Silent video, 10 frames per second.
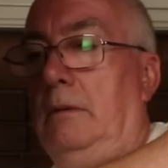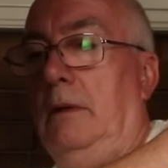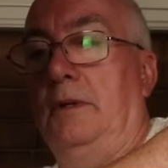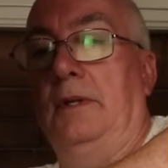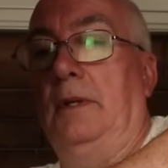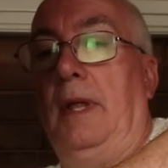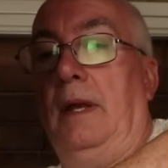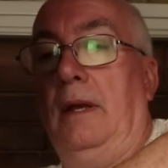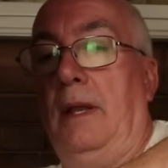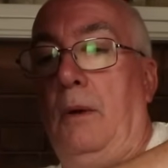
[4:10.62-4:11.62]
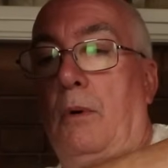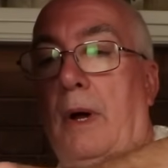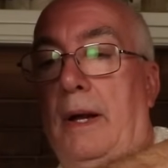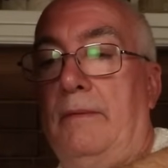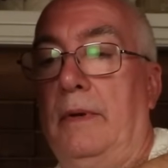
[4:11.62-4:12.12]
Because they didn't, they were
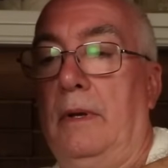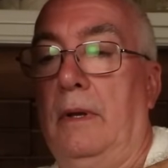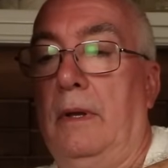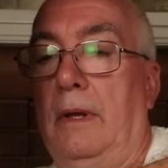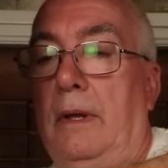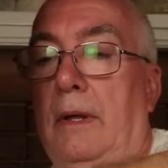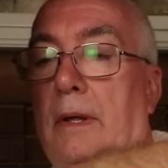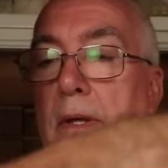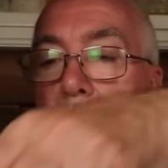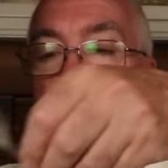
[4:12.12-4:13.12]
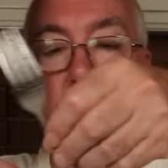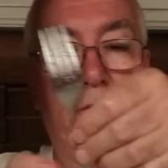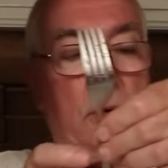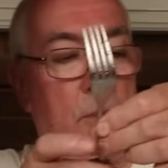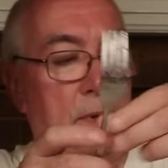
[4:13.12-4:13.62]
out of it.
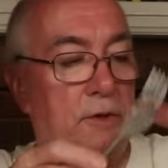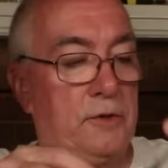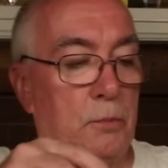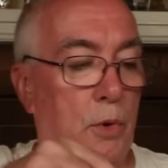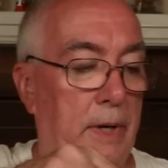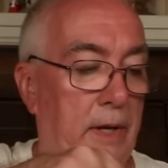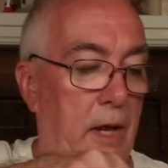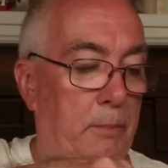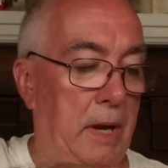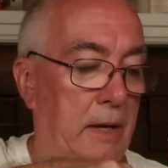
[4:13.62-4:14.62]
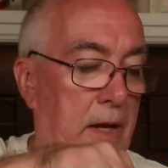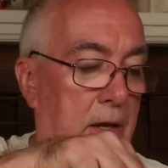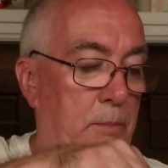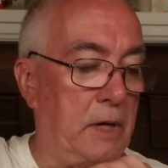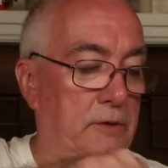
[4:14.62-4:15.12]
So I went this morning to get
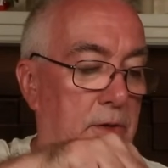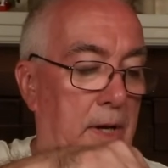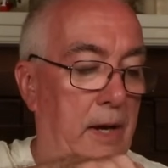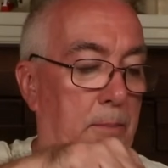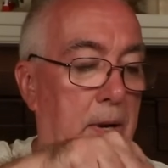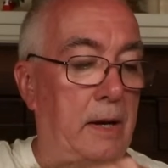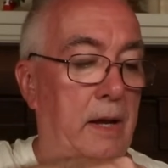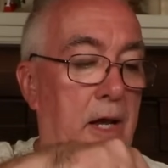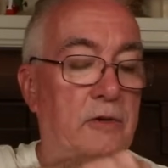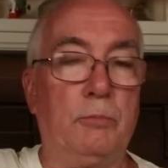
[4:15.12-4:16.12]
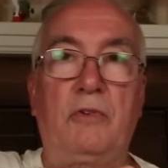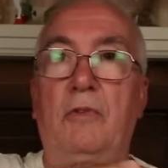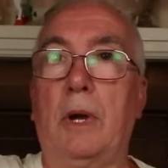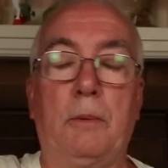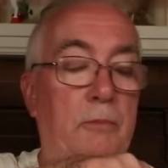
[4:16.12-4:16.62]
pancake mix, and I had pancakes for
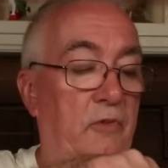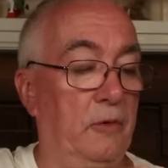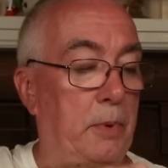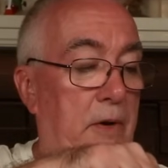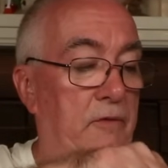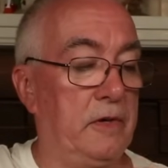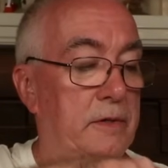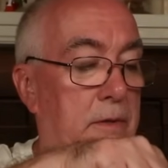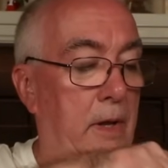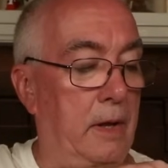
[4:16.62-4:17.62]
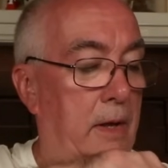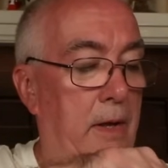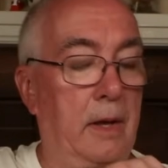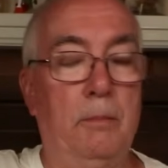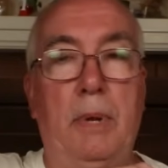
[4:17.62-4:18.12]
breakfast.
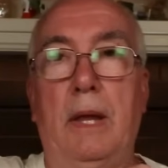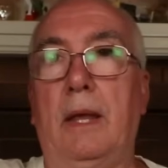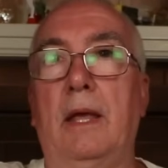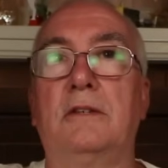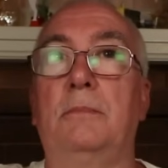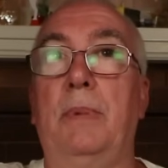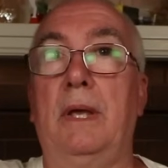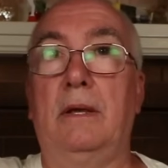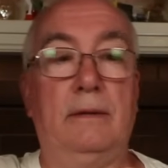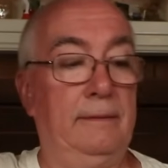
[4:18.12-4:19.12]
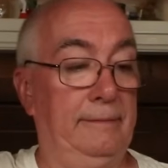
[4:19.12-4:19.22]
Pancakes and bacon.